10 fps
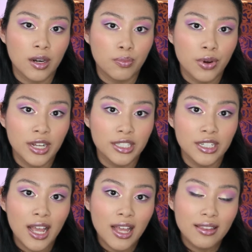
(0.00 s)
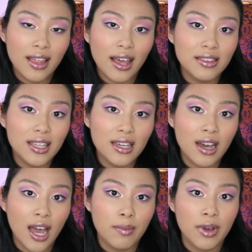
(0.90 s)
on a brush that the
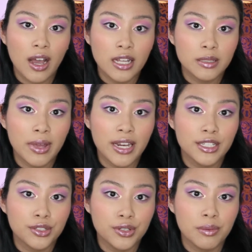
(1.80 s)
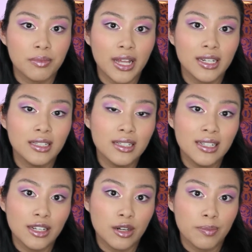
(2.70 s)
Kaima Cosmetics Dream Blend
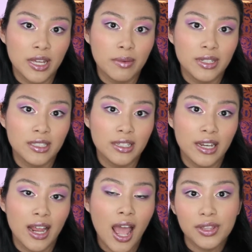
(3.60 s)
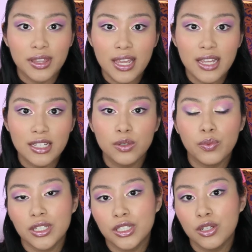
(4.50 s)
glitter pigments did. With these,
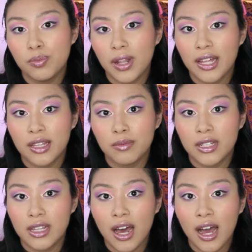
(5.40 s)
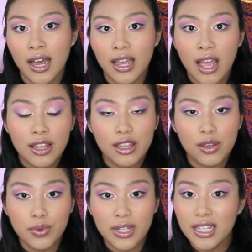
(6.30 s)
once you apply them to the eye,
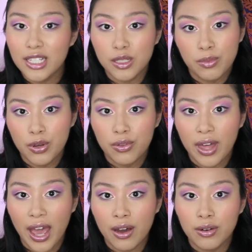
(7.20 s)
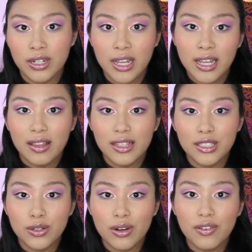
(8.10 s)
they really smooth out
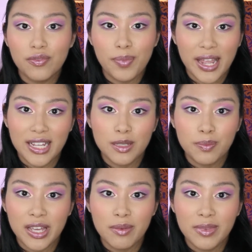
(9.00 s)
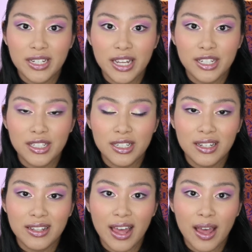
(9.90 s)
the sort of base pigmentation
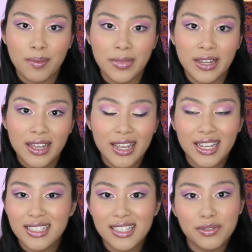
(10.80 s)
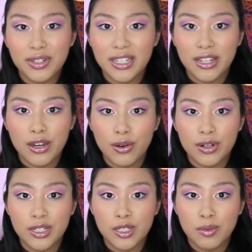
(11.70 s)
to them isn't really
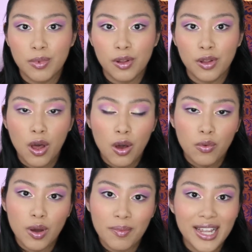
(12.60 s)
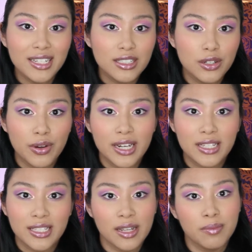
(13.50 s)
noticeable. What makes the
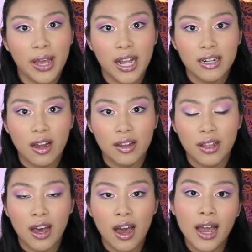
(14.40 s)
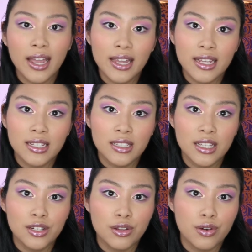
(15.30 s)
greatest impact on the eye is
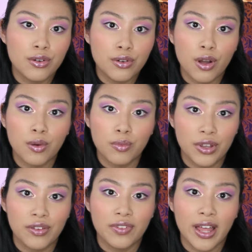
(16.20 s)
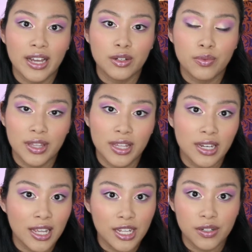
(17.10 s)
the duochrome reflect
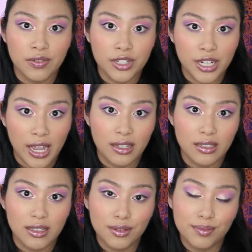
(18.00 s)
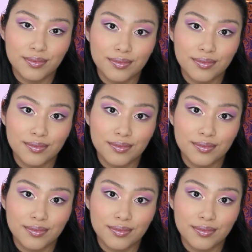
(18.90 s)
within each of the shades.